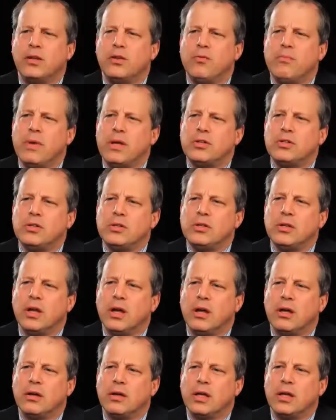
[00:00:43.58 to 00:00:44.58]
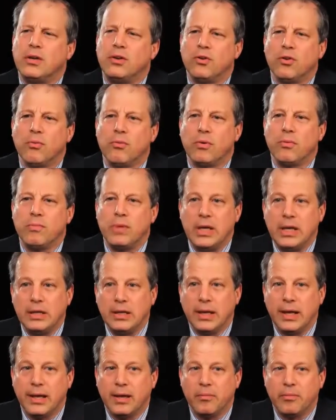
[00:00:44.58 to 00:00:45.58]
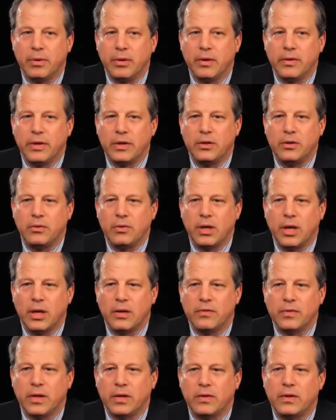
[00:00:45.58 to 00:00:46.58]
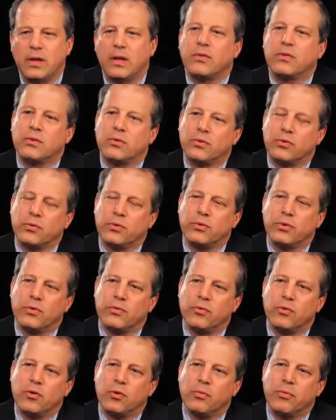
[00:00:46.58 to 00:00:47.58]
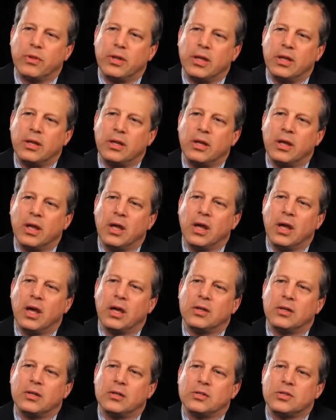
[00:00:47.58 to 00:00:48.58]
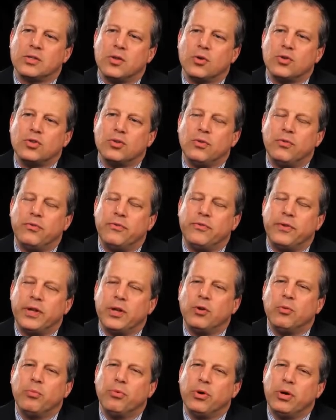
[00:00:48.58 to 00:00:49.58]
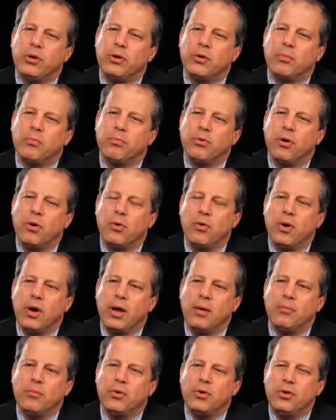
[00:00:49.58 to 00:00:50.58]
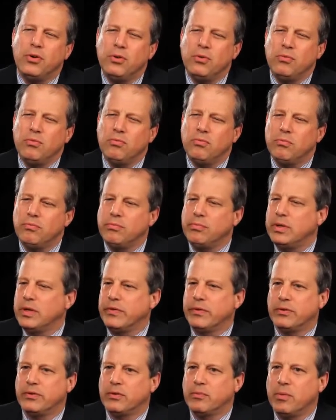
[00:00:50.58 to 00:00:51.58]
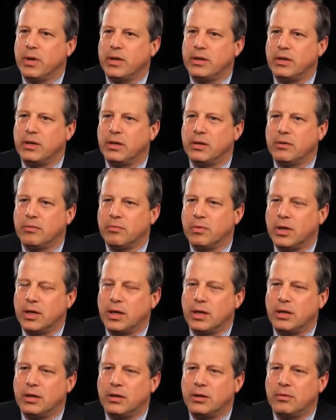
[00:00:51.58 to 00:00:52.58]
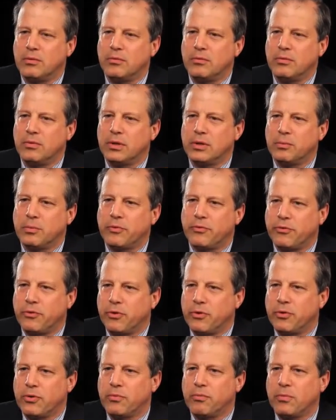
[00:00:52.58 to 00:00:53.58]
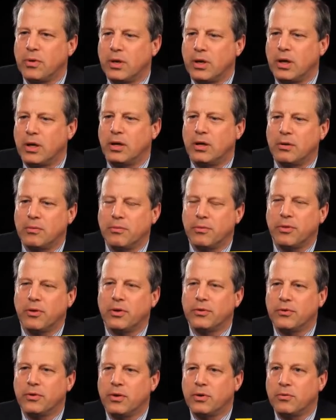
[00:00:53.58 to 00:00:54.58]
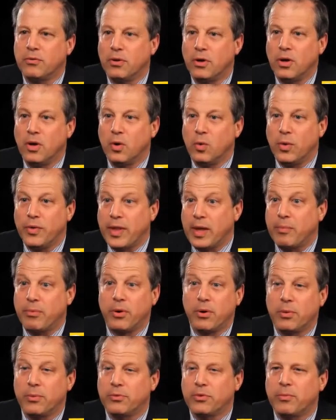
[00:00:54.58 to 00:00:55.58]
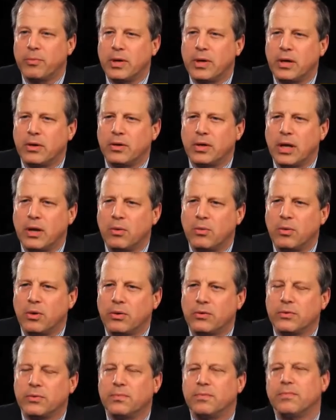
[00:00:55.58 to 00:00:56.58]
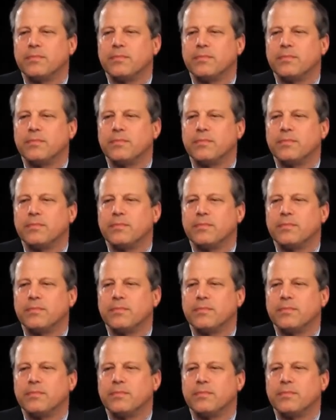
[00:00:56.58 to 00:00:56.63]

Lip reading: You mentioned in your mini-lab that you gave at the Ethical Sourcing Forum the Social Fingerprint Program. Could you give us some idea, a little bit further thoughts on what that program is about and how it works?